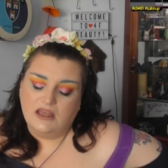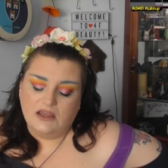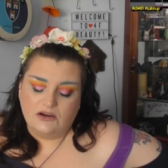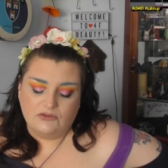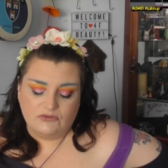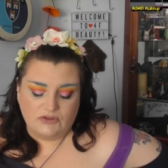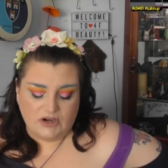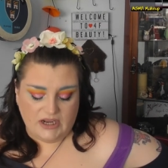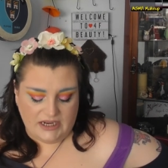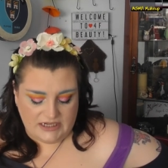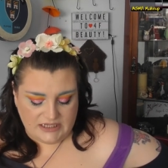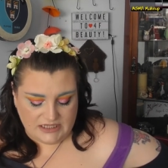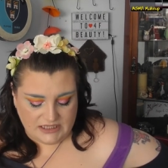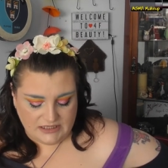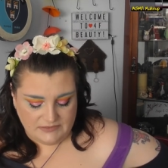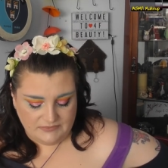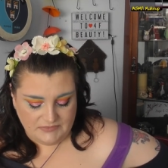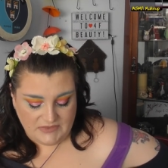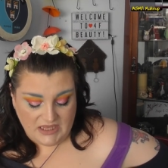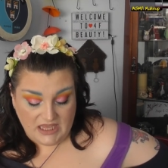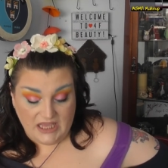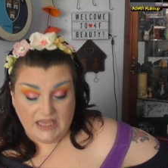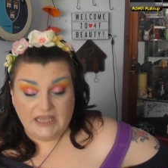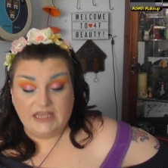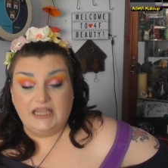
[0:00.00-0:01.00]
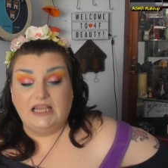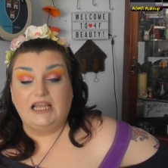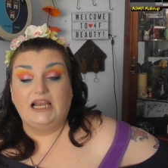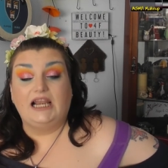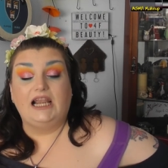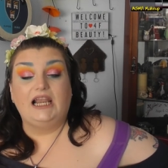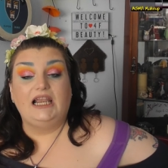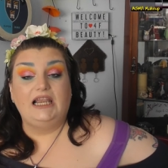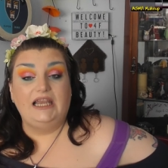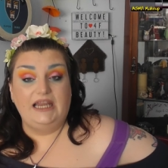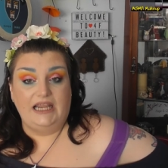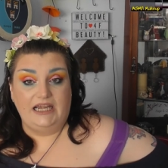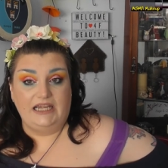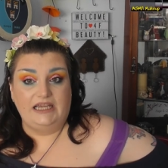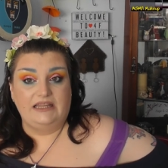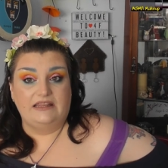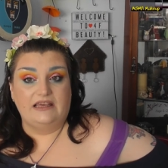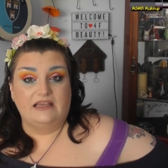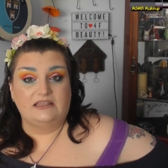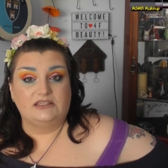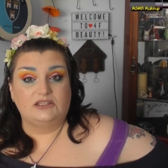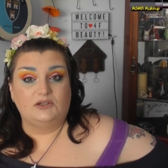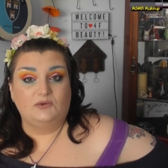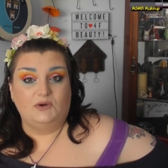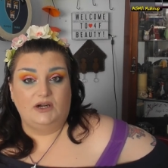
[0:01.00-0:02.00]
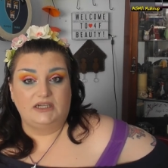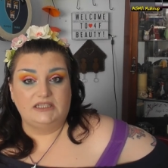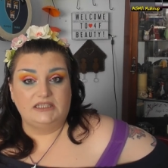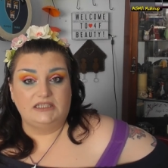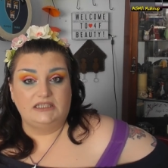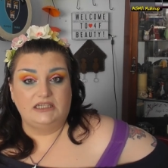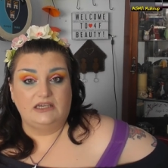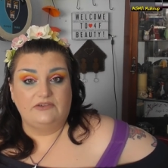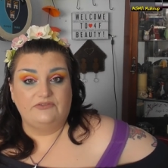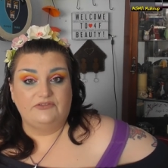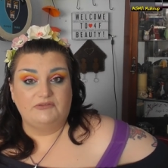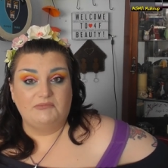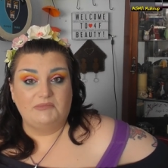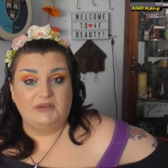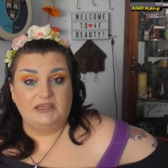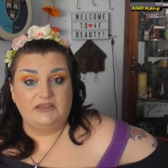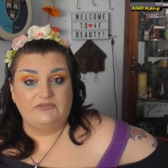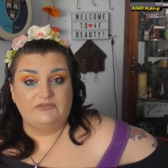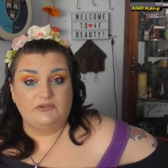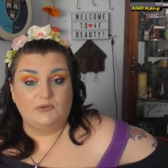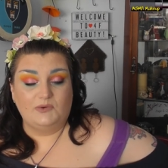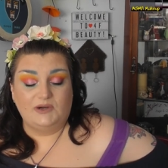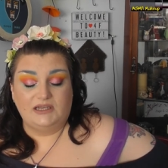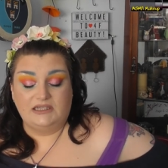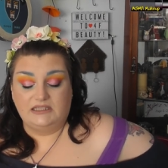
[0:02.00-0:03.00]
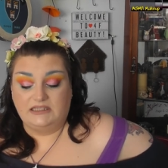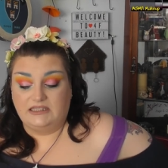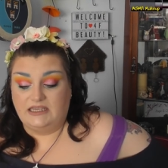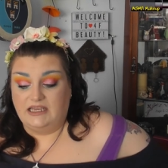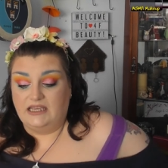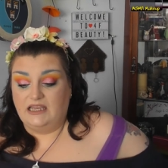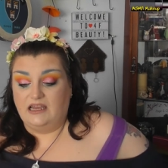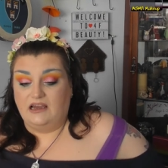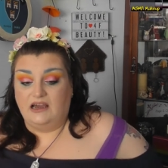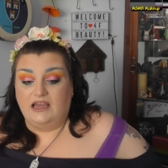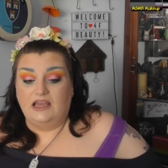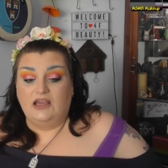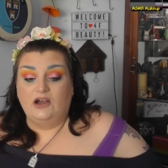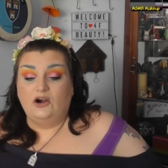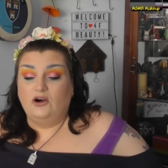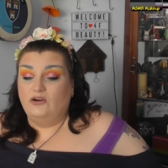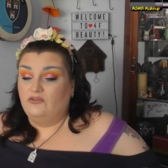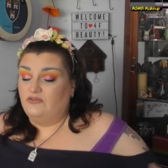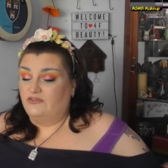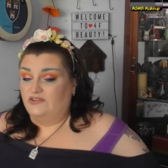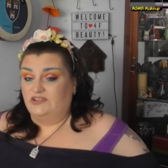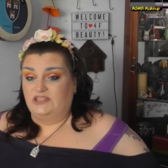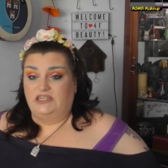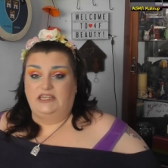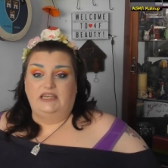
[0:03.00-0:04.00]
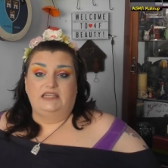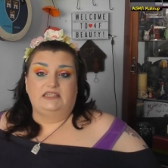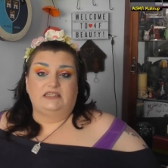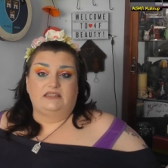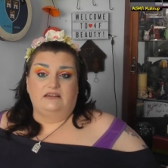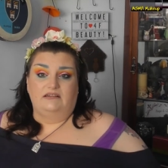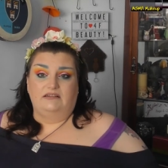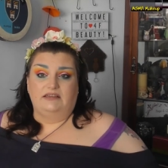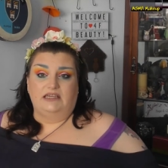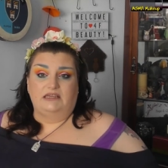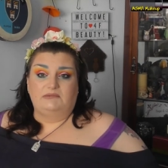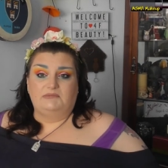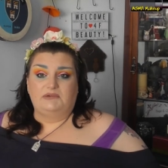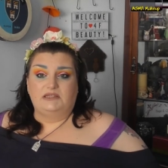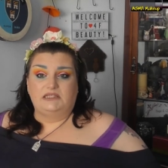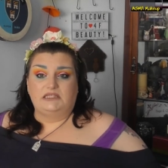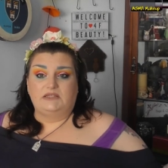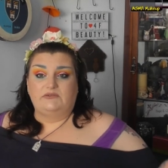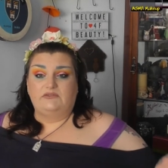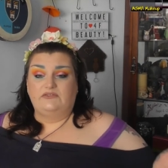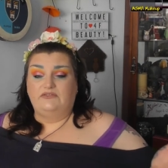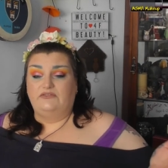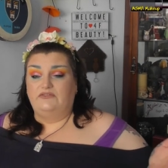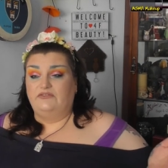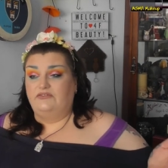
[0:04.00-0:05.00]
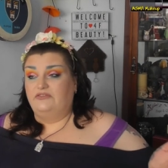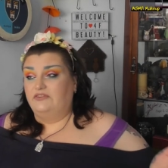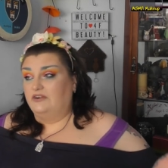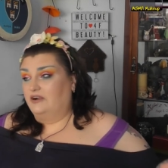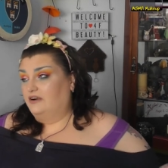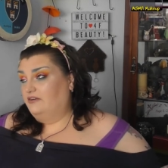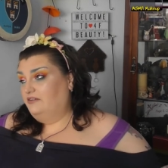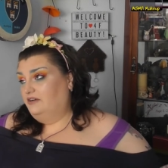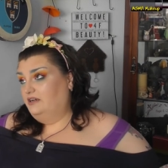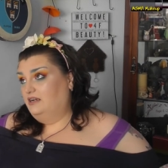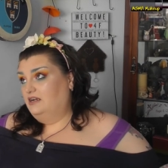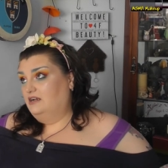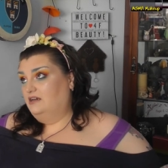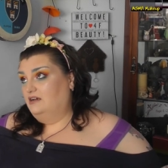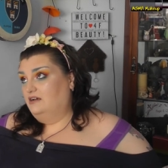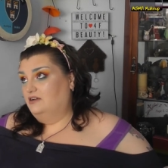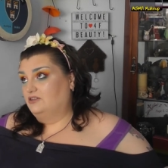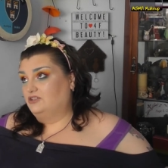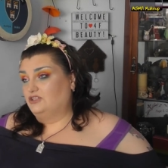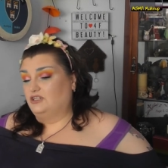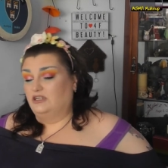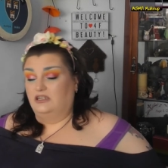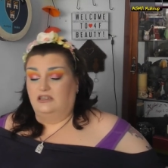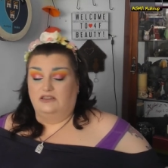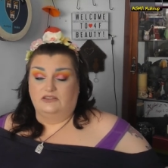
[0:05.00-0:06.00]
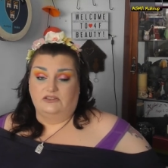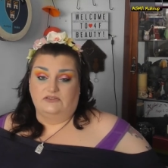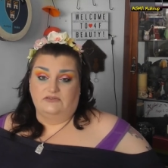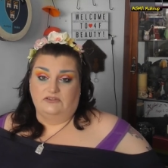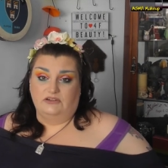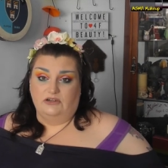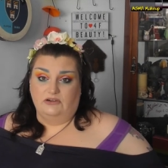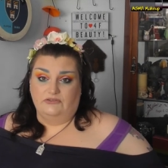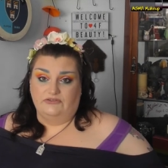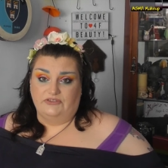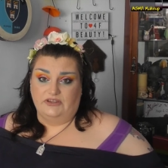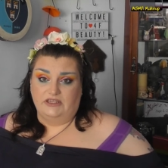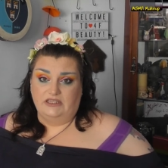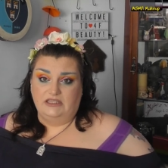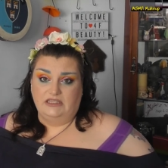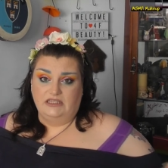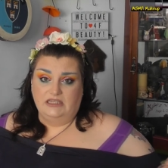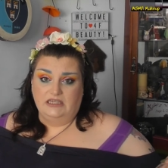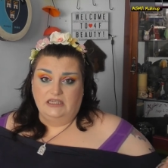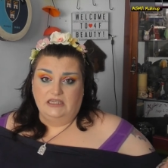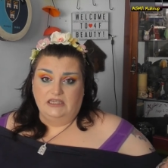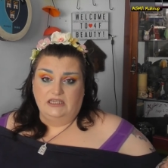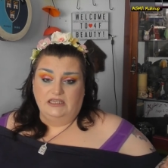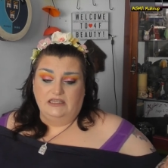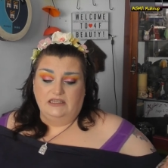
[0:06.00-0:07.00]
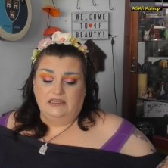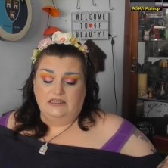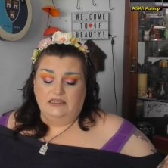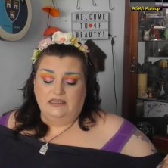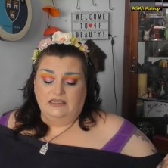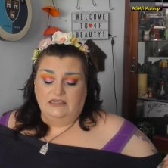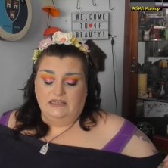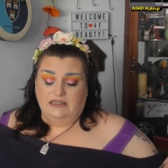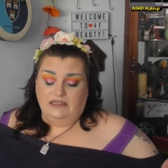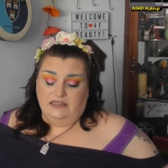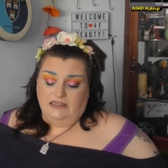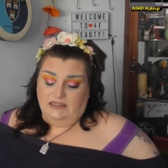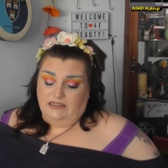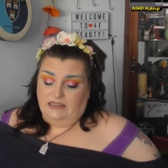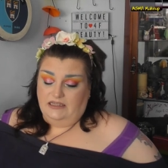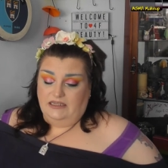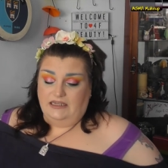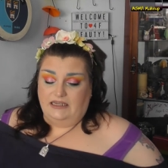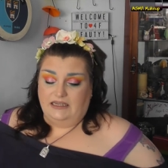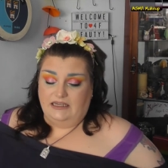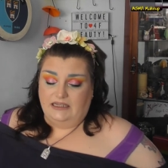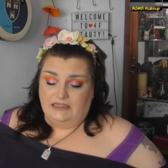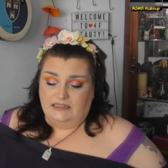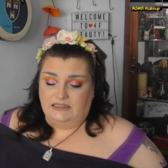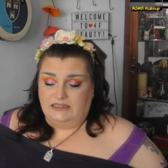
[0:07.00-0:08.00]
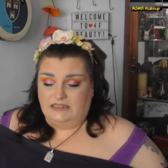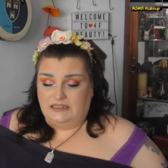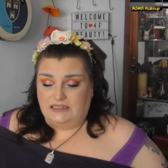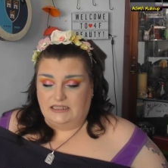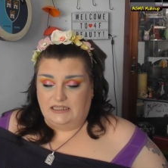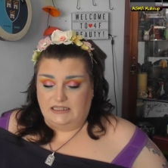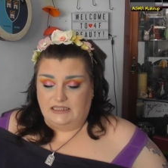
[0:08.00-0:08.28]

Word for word: Right, clearly that's quite enough for me for one day. I obviously need to go and get myself a very large glass of coffee and